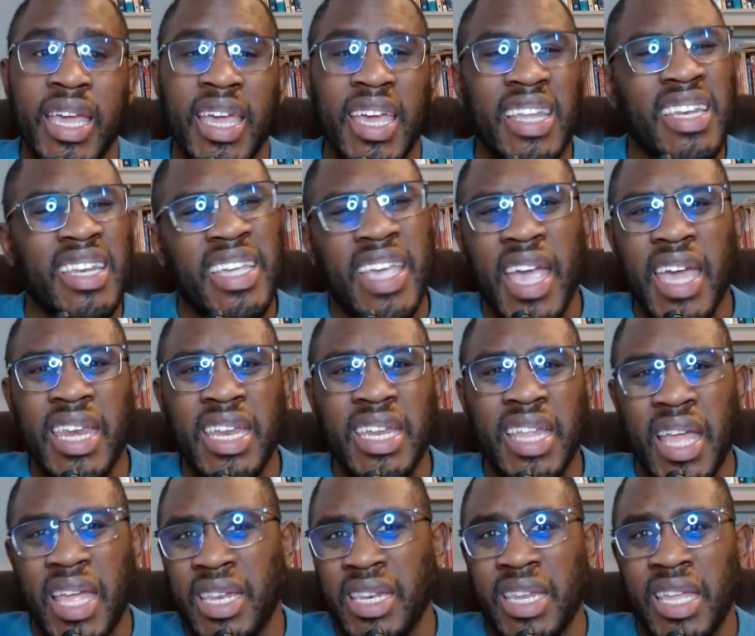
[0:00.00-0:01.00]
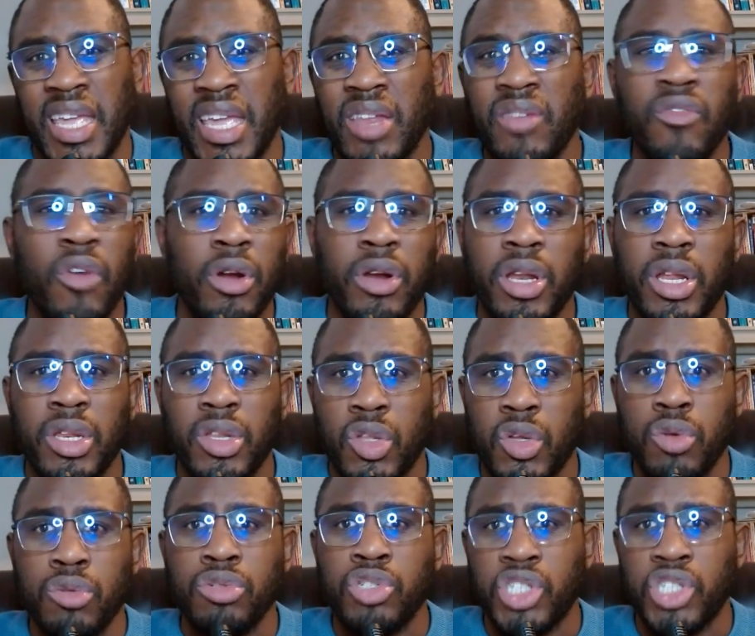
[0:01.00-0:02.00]
indicating an inverted
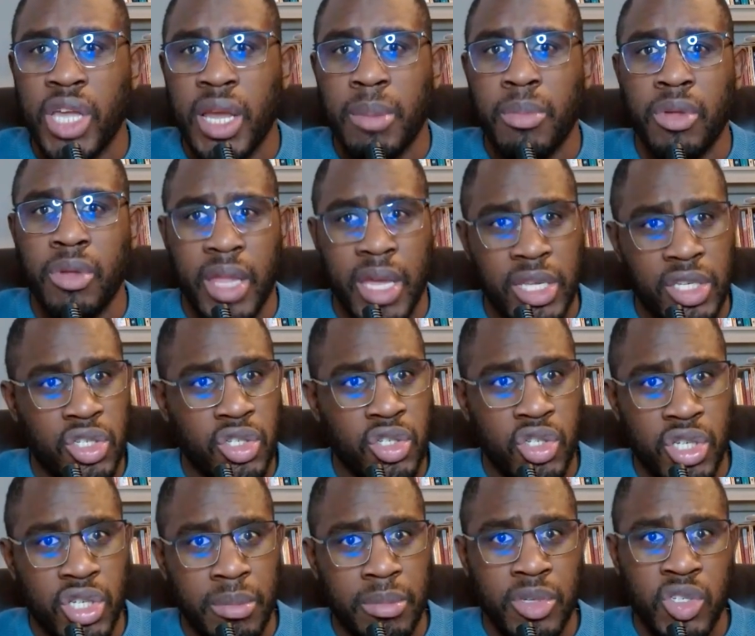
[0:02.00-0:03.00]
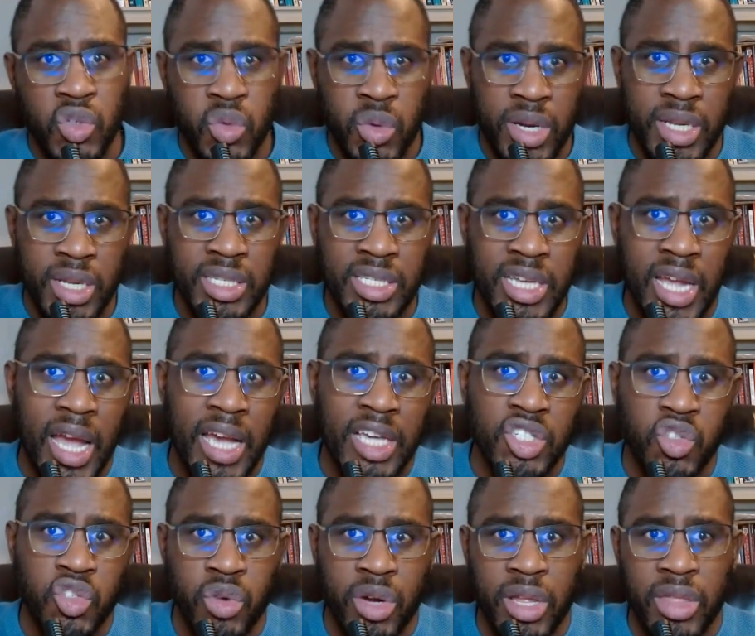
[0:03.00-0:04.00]
U-shaped relationship between tie
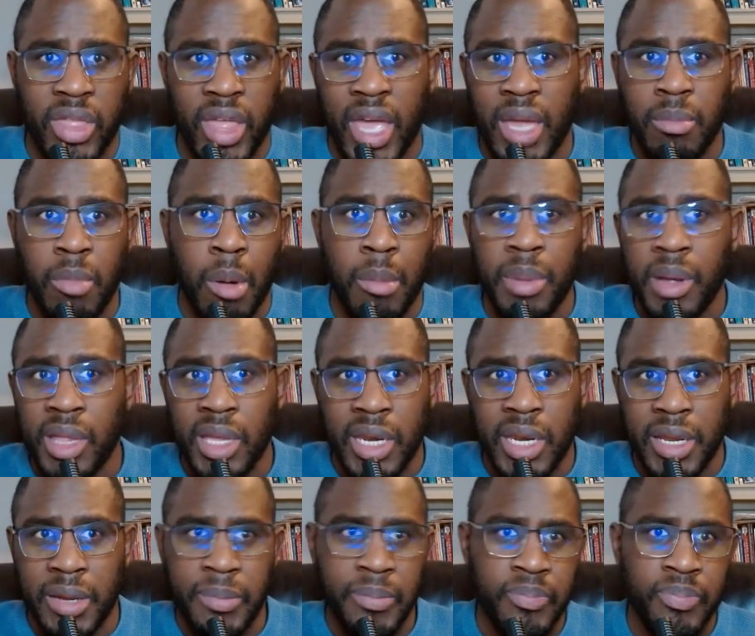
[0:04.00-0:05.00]
strength and mobility.